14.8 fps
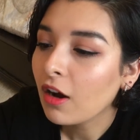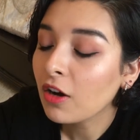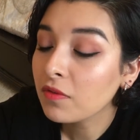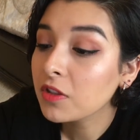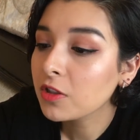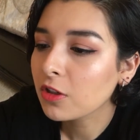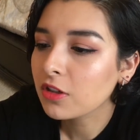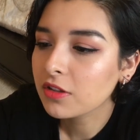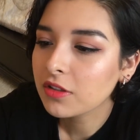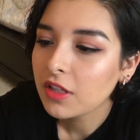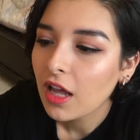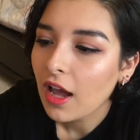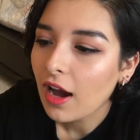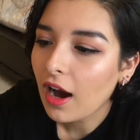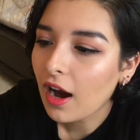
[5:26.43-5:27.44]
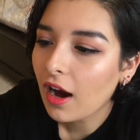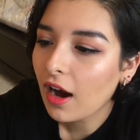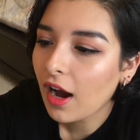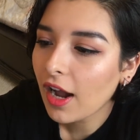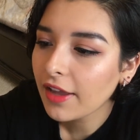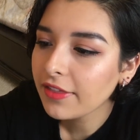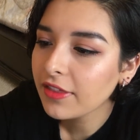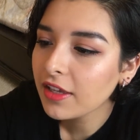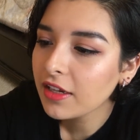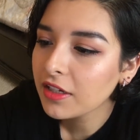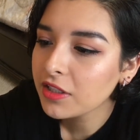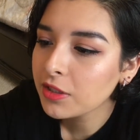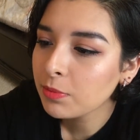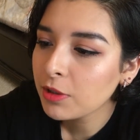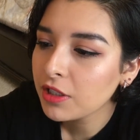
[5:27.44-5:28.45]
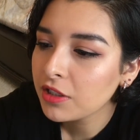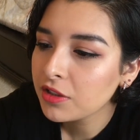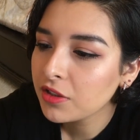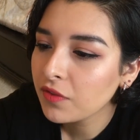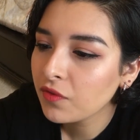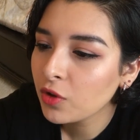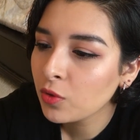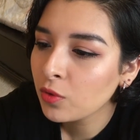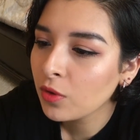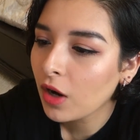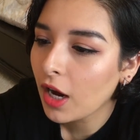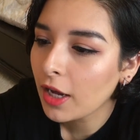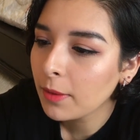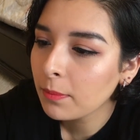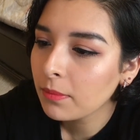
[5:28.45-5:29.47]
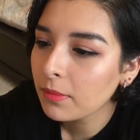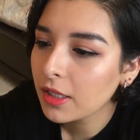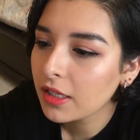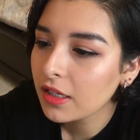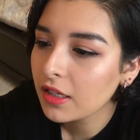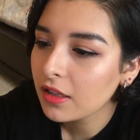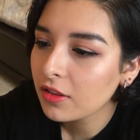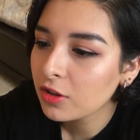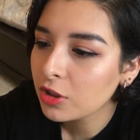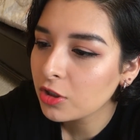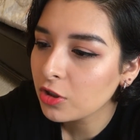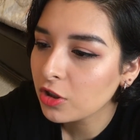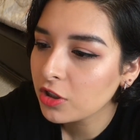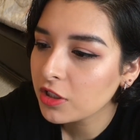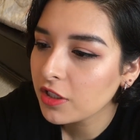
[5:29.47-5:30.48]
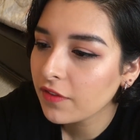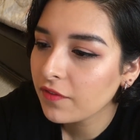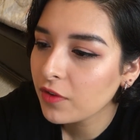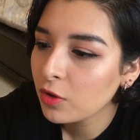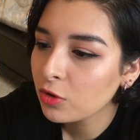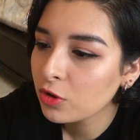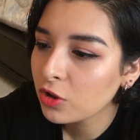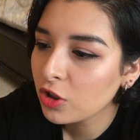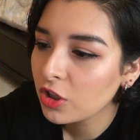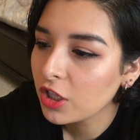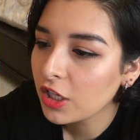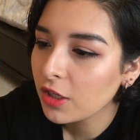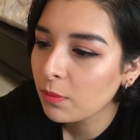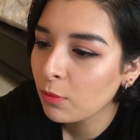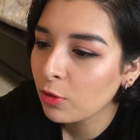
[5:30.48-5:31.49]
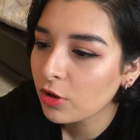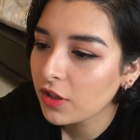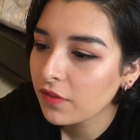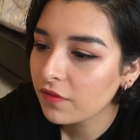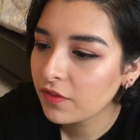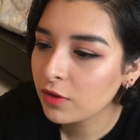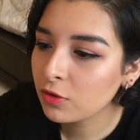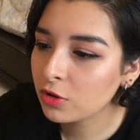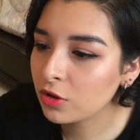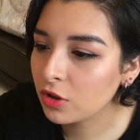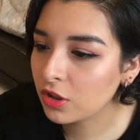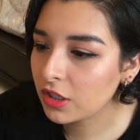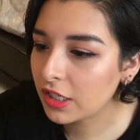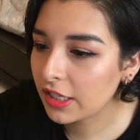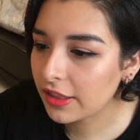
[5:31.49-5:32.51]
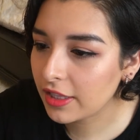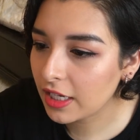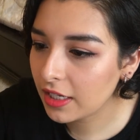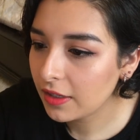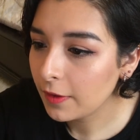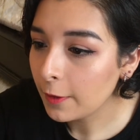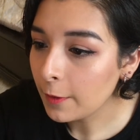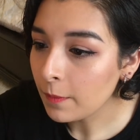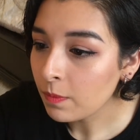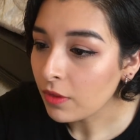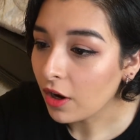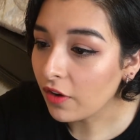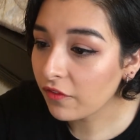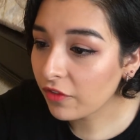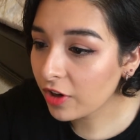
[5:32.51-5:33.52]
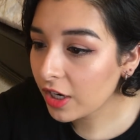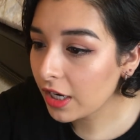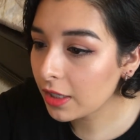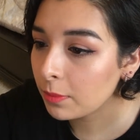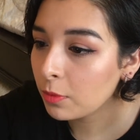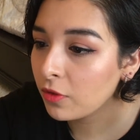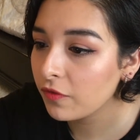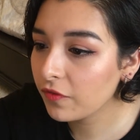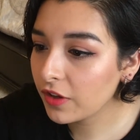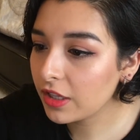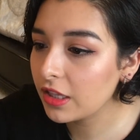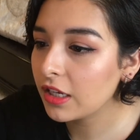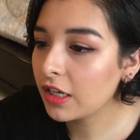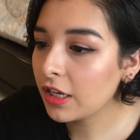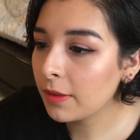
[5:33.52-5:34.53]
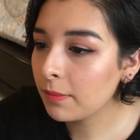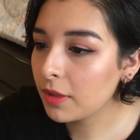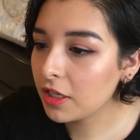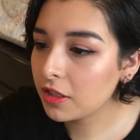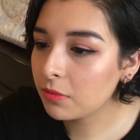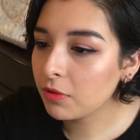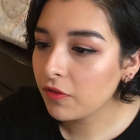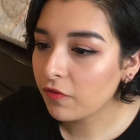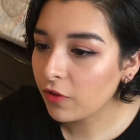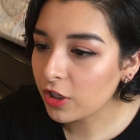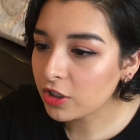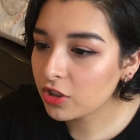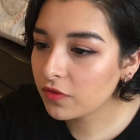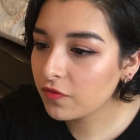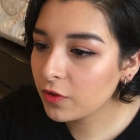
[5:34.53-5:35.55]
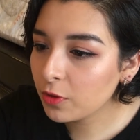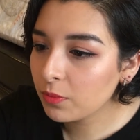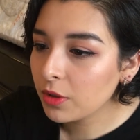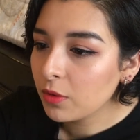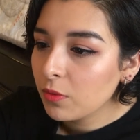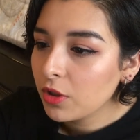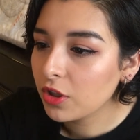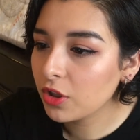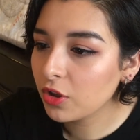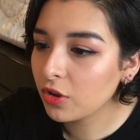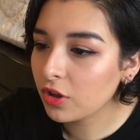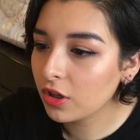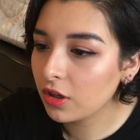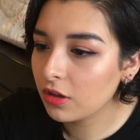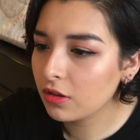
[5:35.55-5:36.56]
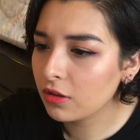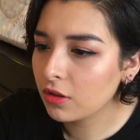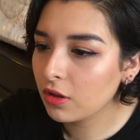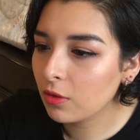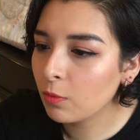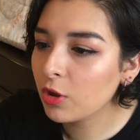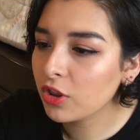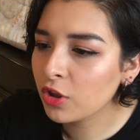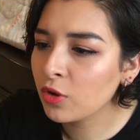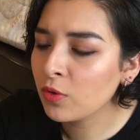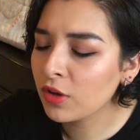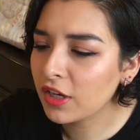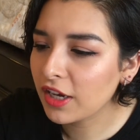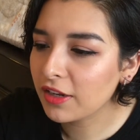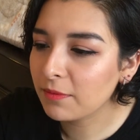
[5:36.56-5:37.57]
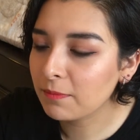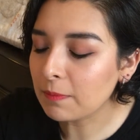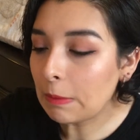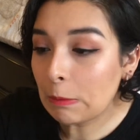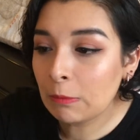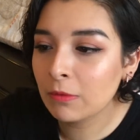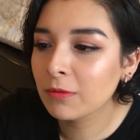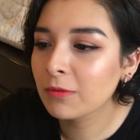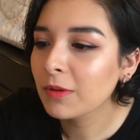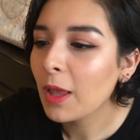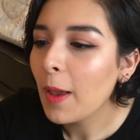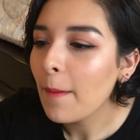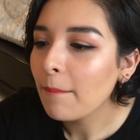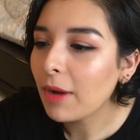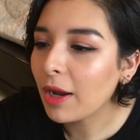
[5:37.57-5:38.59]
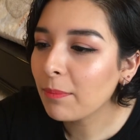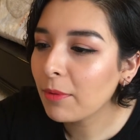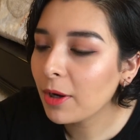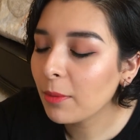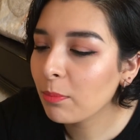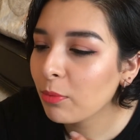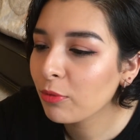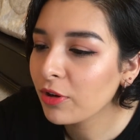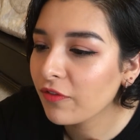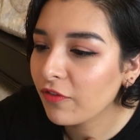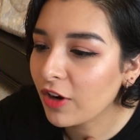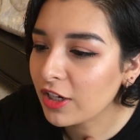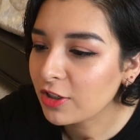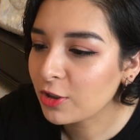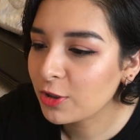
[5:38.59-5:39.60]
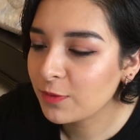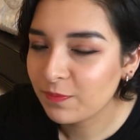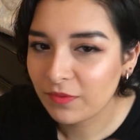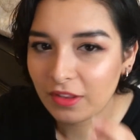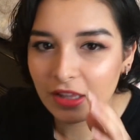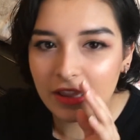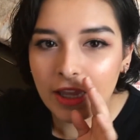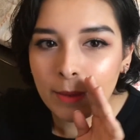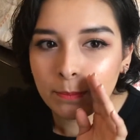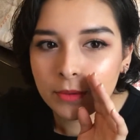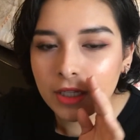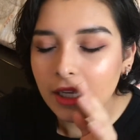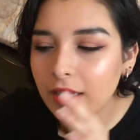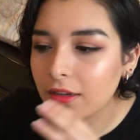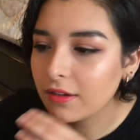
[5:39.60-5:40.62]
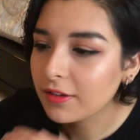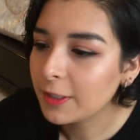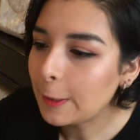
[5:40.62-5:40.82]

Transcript: of stars. I think it's because of you I'm meeting the stars. It feels good like morning. Feels good like that unforgettable feeling. It makes me fresh. Fill me with you again. Ooh. Pop up, refresh. Lipton.